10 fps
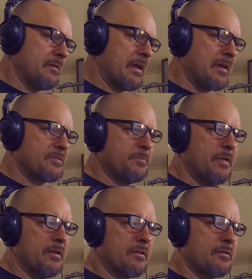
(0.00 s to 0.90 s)
asked me
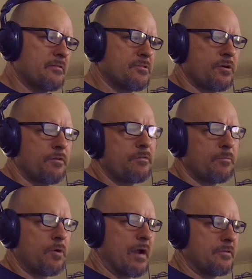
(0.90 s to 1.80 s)
to start
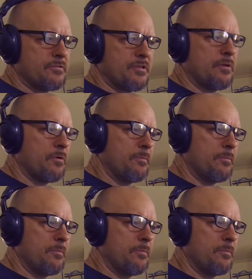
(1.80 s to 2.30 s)
from ground zero,